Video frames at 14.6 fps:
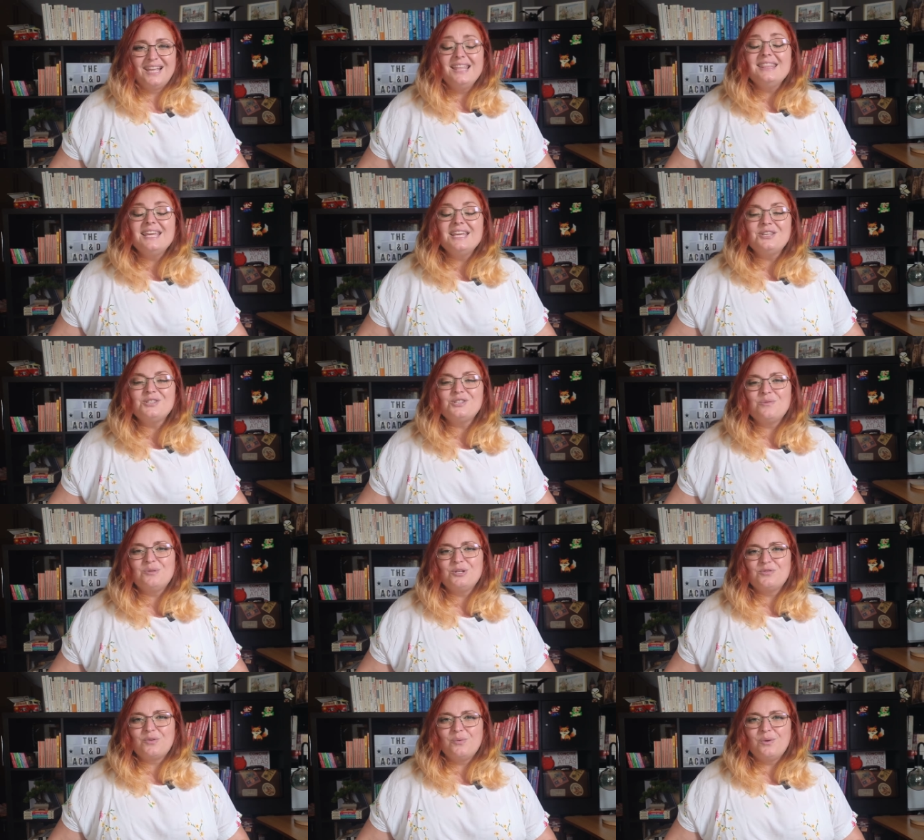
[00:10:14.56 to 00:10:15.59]
Thank you so
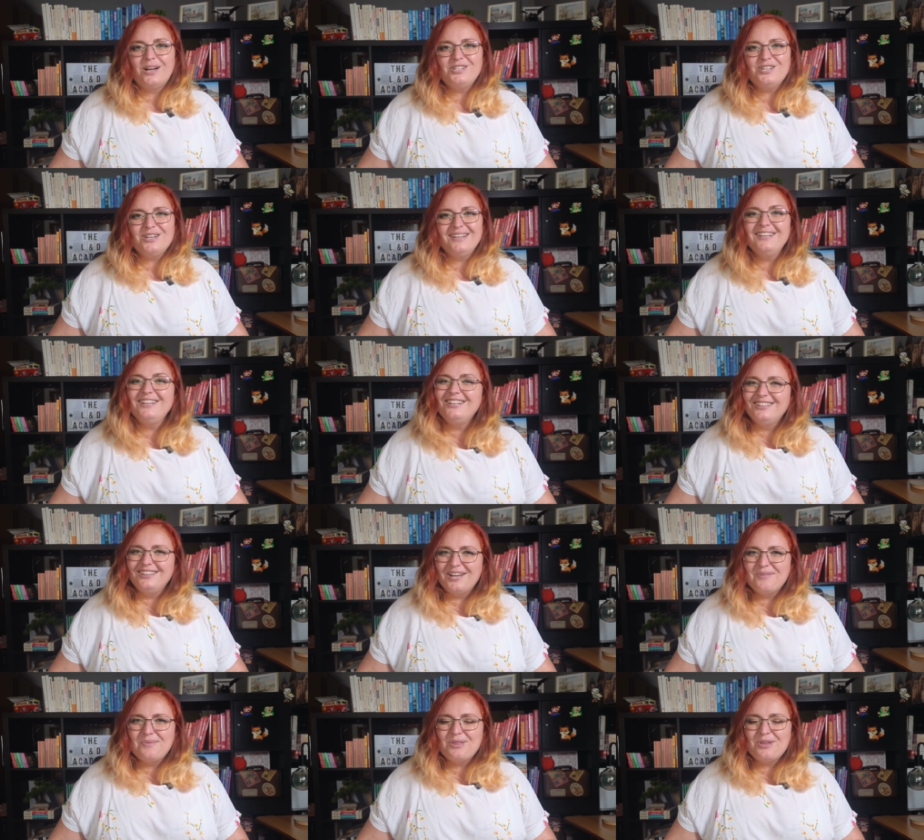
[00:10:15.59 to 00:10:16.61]
much for watching, good
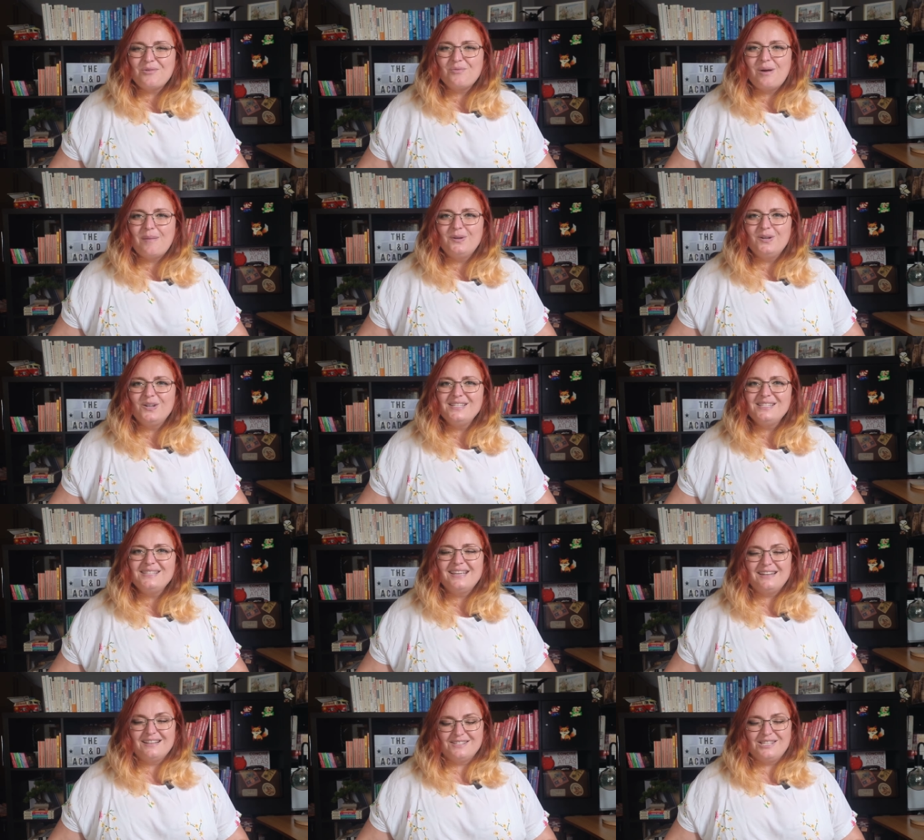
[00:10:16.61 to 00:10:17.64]
luck with your
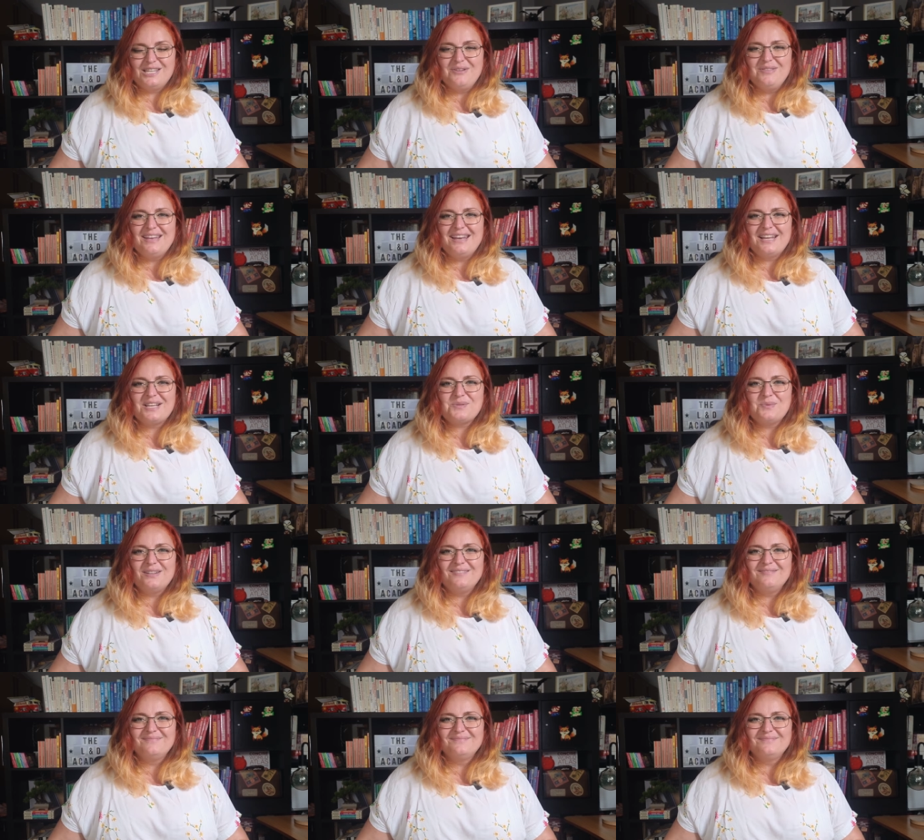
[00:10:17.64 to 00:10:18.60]
webinars, and I'll see you in the next one.